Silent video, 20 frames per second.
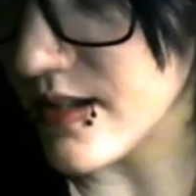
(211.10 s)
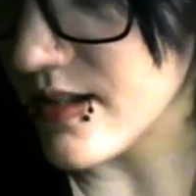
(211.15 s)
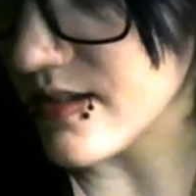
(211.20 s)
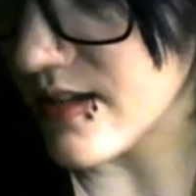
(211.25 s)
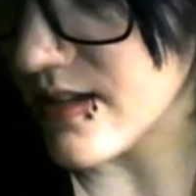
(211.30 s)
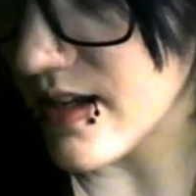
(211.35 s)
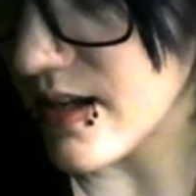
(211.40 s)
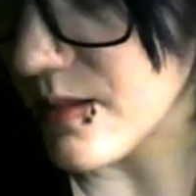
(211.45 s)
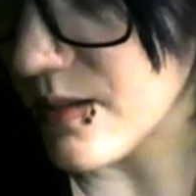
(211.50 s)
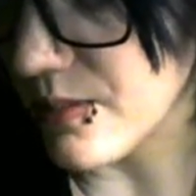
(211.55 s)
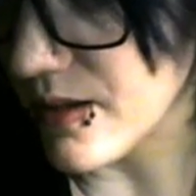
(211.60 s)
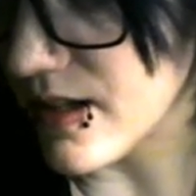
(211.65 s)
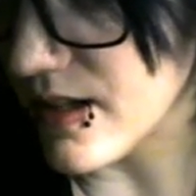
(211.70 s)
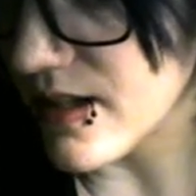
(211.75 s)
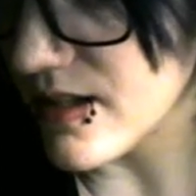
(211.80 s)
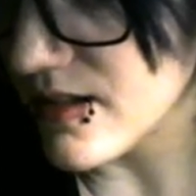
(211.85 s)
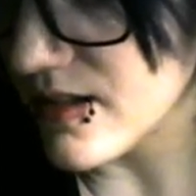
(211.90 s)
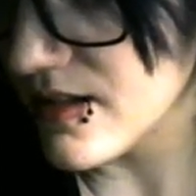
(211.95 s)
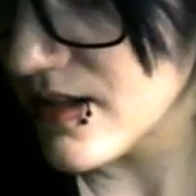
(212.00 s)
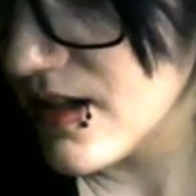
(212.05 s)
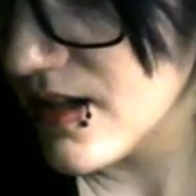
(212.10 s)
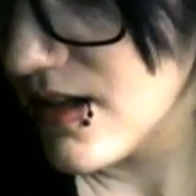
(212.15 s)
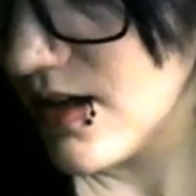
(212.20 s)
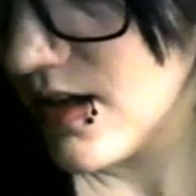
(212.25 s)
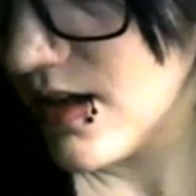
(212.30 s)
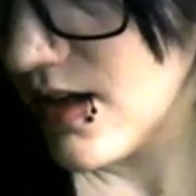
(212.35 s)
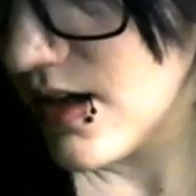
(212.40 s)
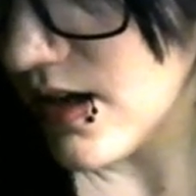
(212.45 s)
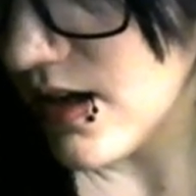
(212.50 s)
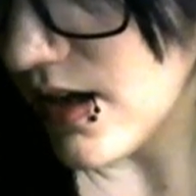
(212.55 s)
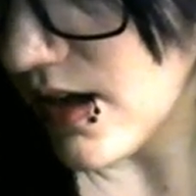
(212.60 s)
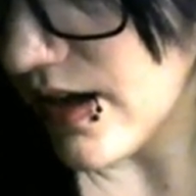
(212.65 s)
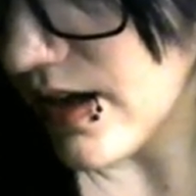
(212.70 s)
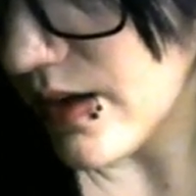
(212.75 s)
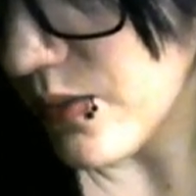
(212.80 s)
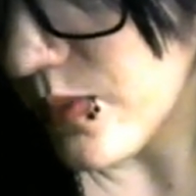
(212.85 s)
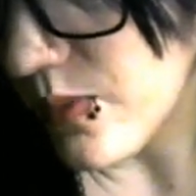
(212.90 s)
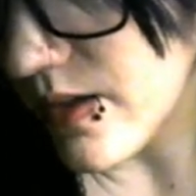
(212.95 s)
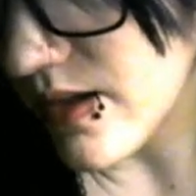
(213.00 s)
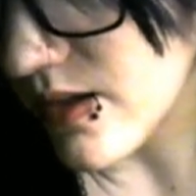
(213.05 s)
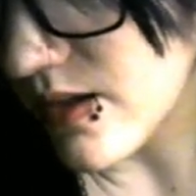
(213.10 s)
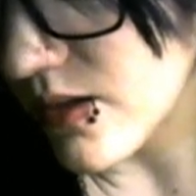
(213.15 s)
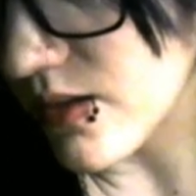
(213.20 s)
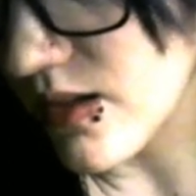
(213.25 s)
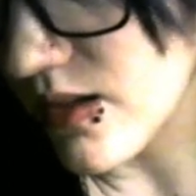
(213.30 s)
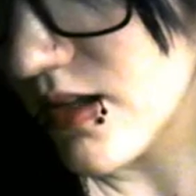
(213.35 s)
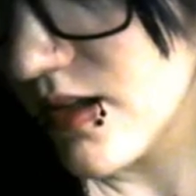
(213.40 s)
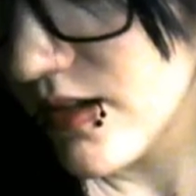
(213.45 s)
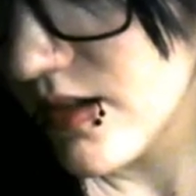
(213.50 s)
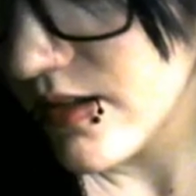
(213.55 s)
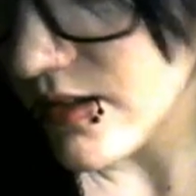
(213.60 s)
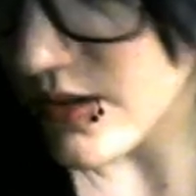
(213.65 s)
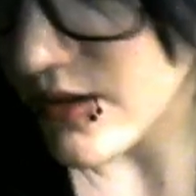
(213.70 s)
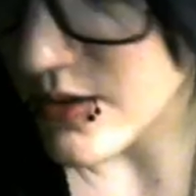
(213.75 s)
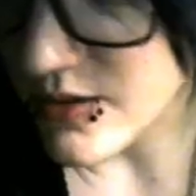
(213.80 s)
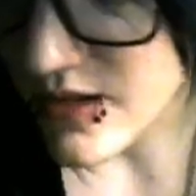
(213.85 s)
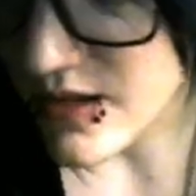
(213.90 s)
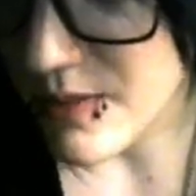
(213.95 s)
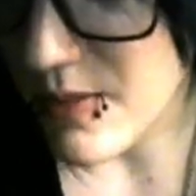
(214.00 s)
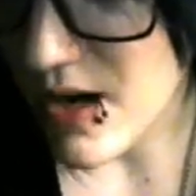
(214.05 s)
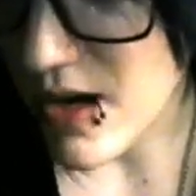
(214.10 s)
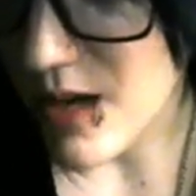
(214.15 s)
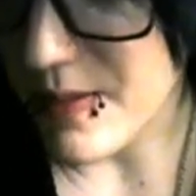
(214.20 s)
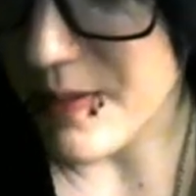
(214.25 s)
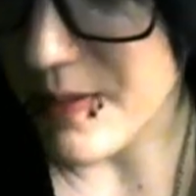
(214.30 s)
stay in place, I will use a bobby